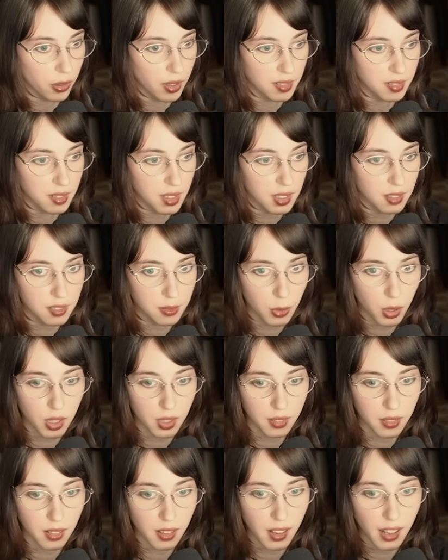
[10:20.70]
is this
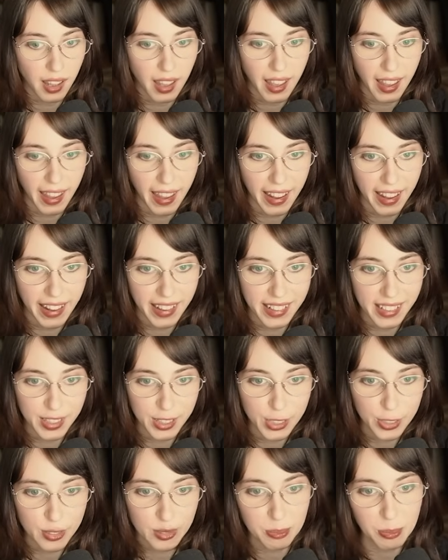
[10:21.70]
one. And it
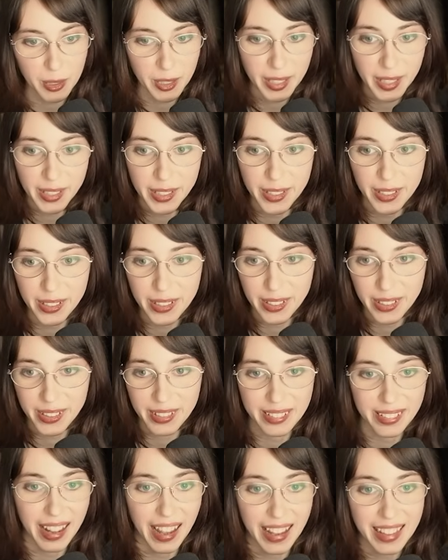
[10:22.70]
looks pretty
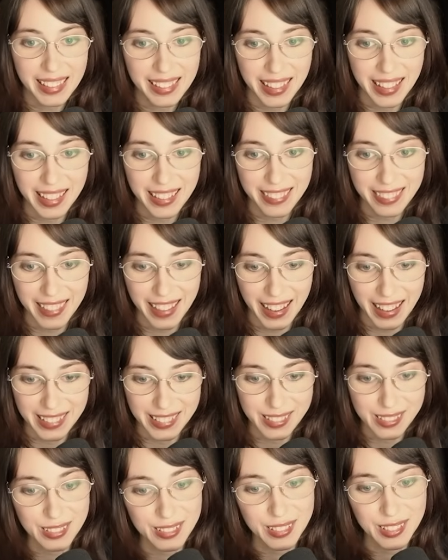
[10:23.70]
good. I like that.
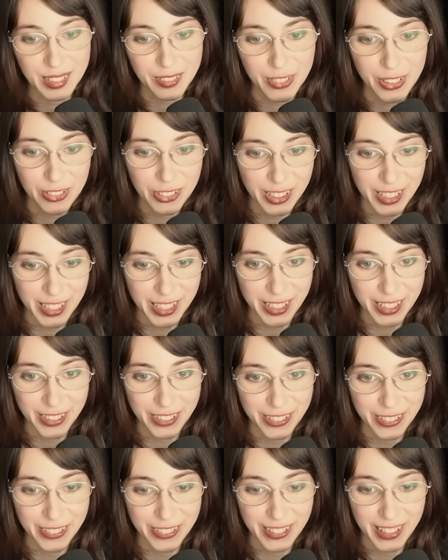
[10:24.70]
This is gonna be really
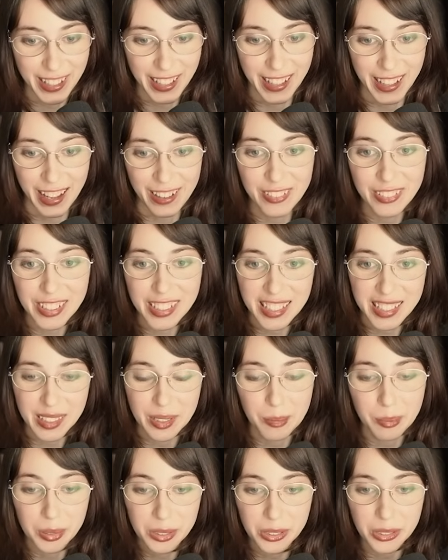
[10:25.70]
cute. I really like the
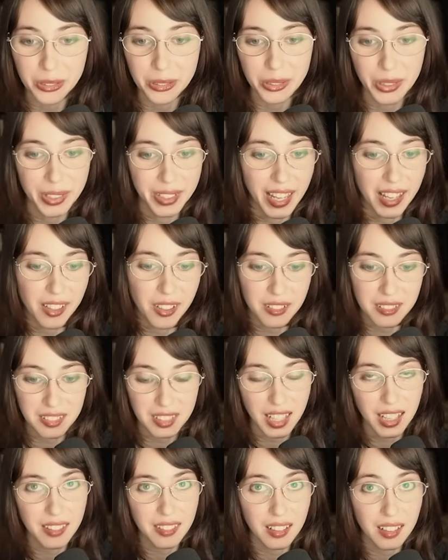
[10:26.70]
blue and yellow
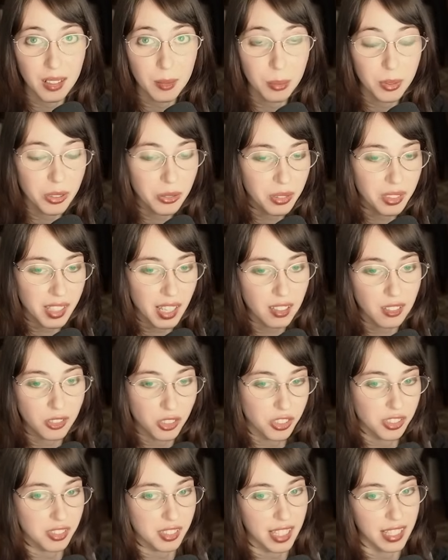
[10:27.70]
together. Blue and yellow
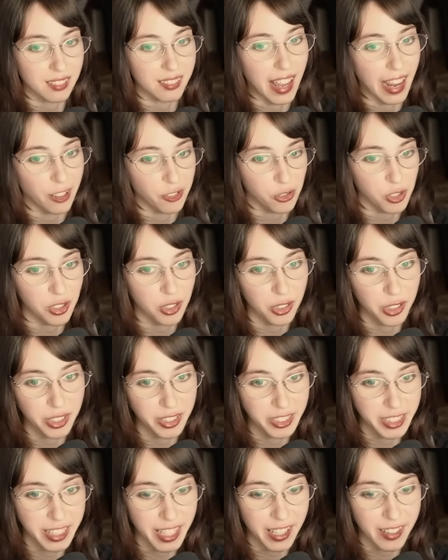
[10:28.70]
just like naturally look
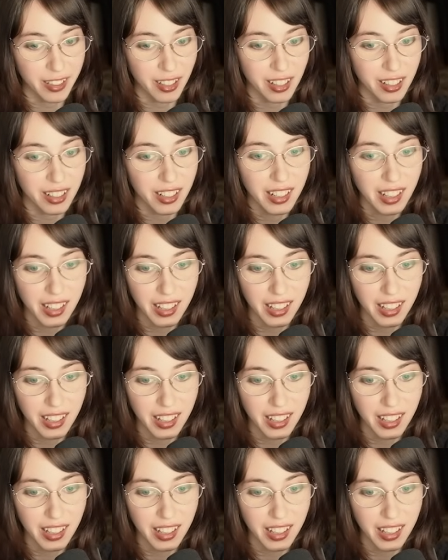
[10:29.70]
good together.